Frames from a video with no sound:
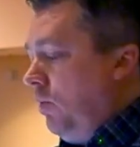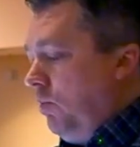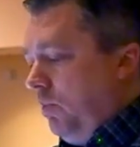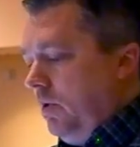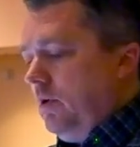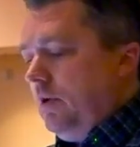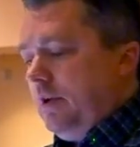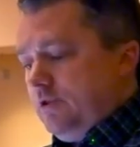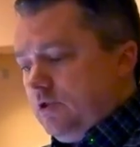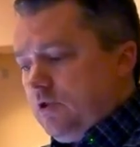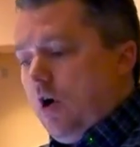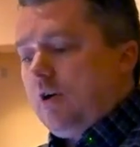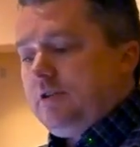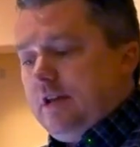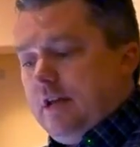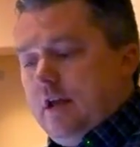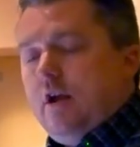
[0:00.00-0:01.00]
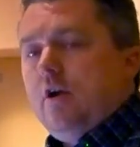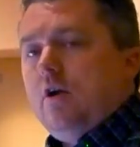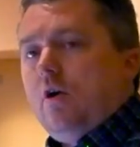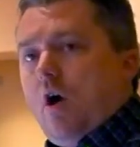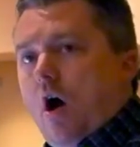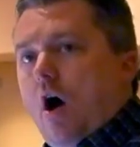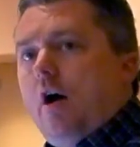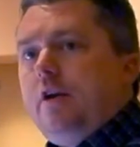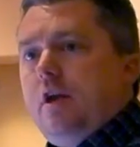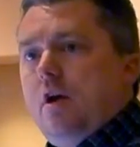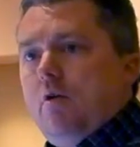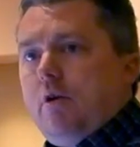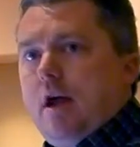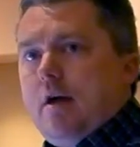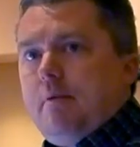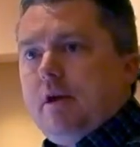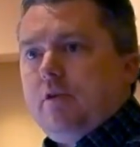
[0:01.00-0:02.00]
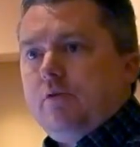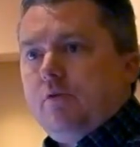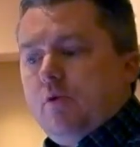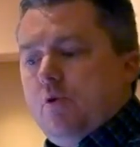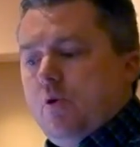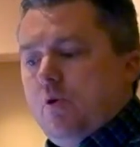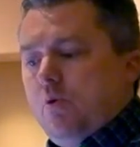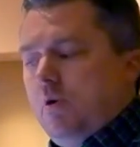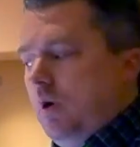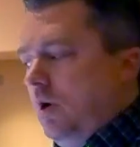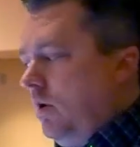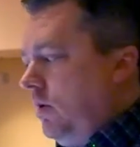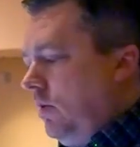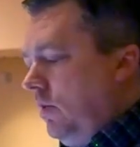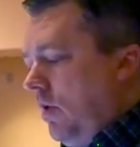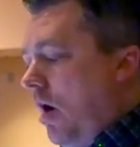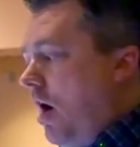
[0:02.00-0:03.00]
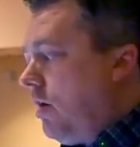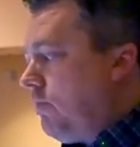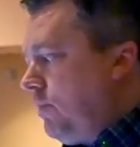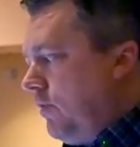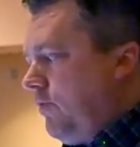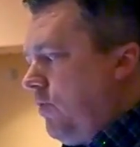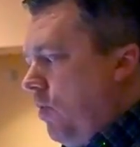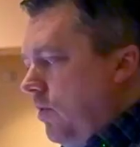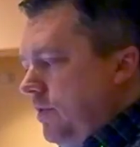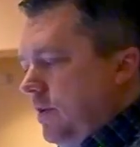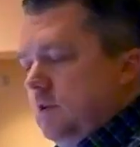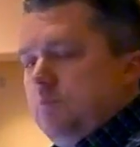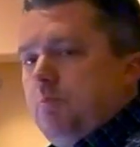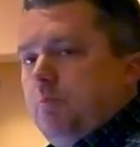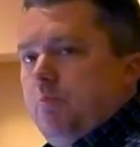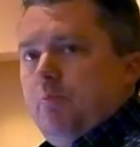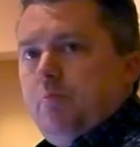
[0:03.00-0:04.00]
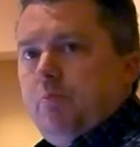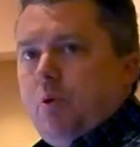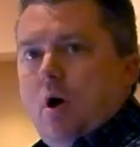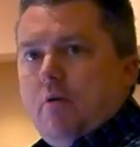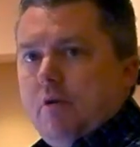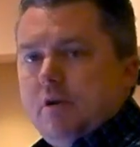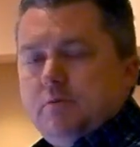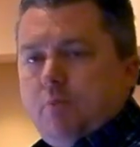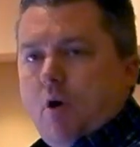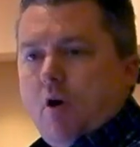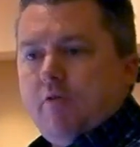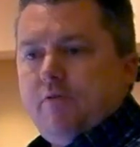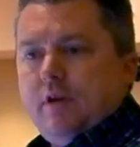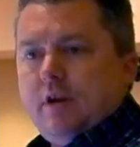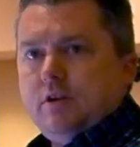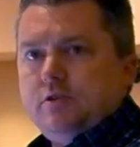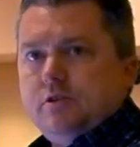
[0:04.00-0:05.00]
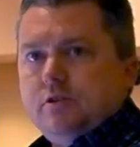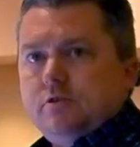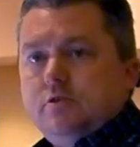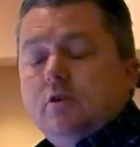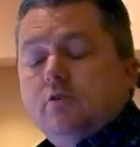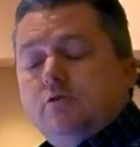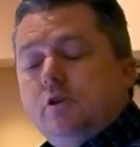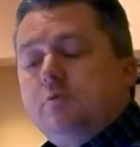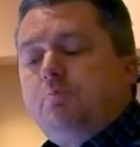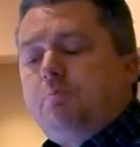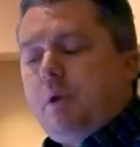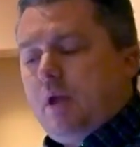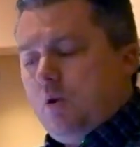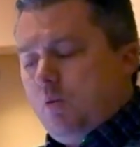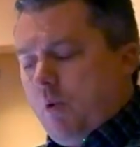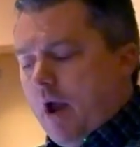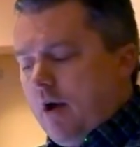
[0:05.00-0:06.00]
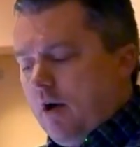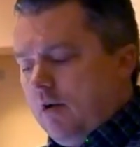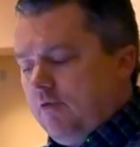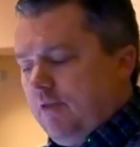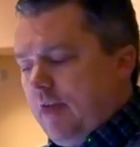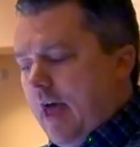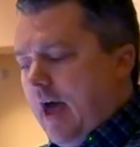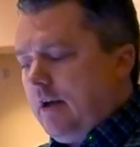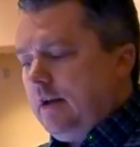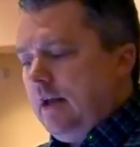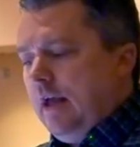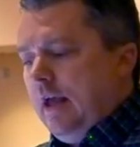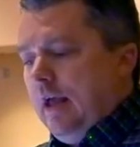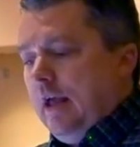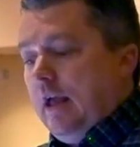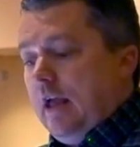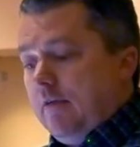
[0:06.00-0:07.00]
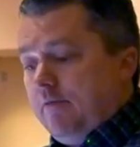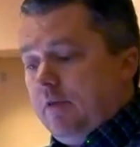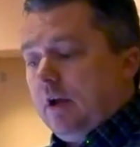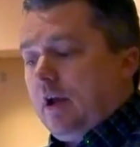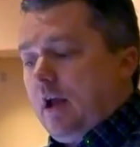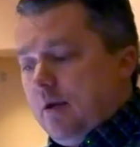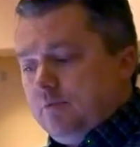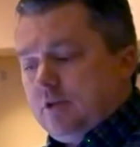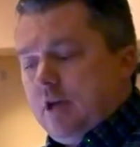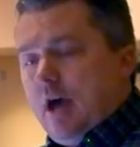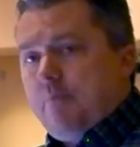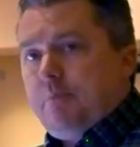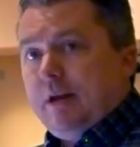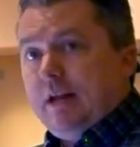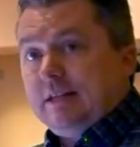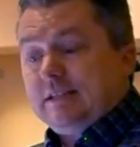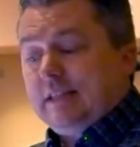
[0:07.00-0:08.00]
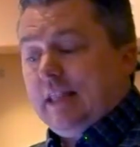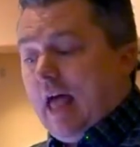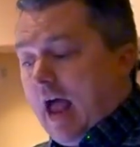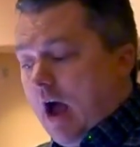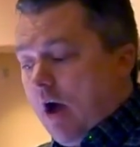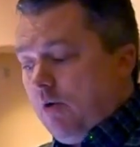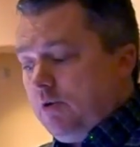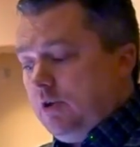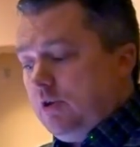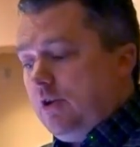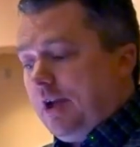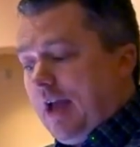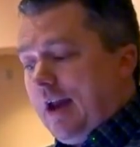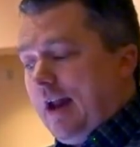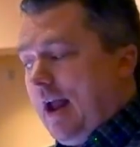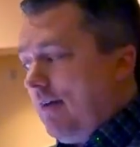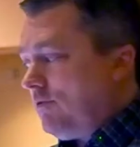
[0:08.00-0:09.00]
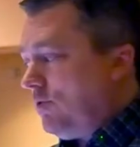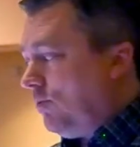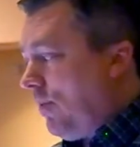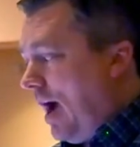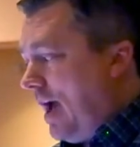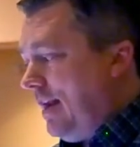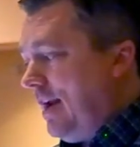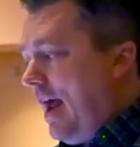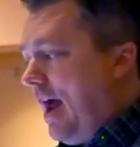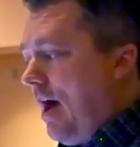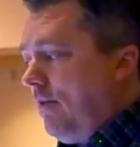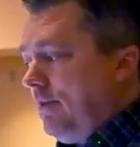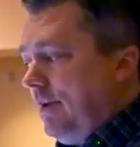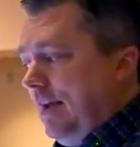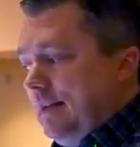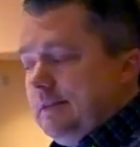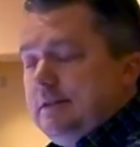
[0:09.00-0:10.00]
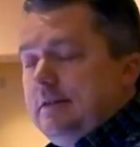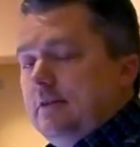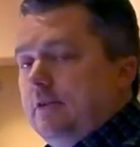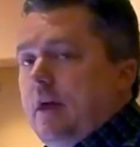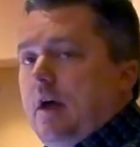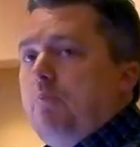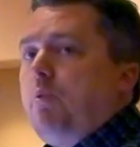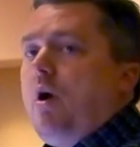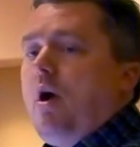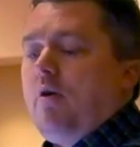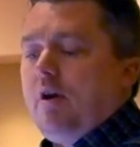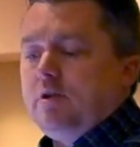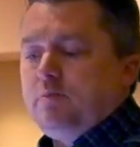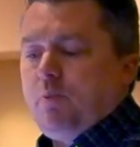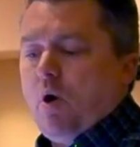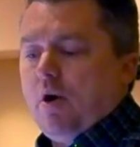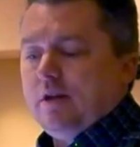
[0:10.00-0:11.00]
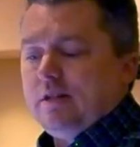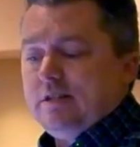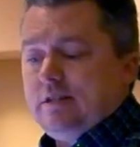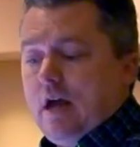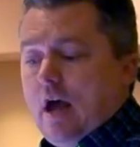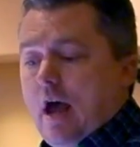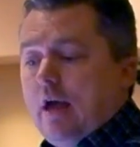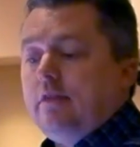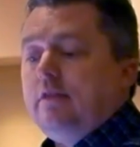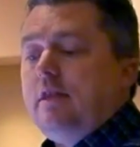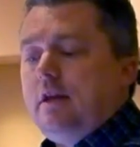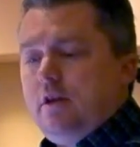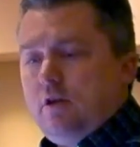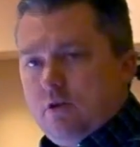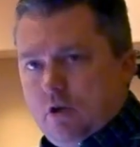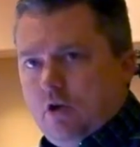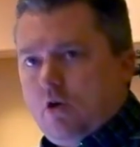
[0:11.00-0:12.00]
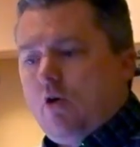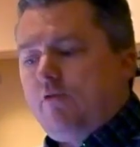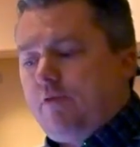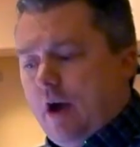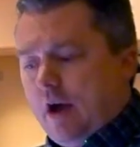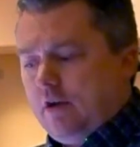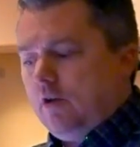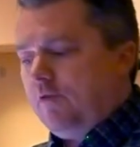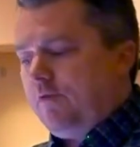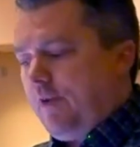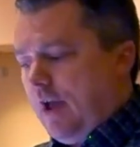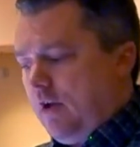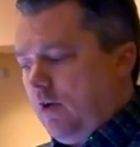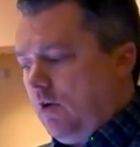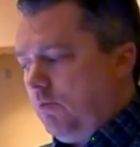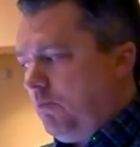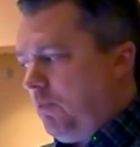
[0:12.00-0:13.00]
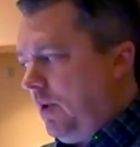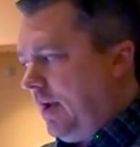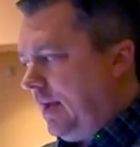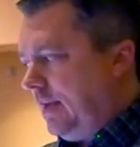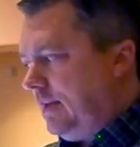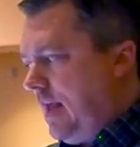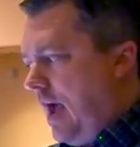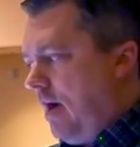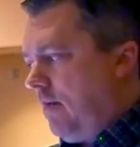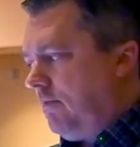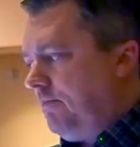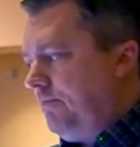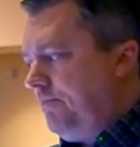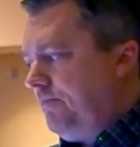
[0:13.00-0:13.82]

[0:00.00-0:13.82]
we'll start to hear audio coming through long before this progress bar finishes. So just be aware of that. If it comes up and it's loud, you kind of have to write it out until that progress bar is done. Then you can go find your fader and bring it down.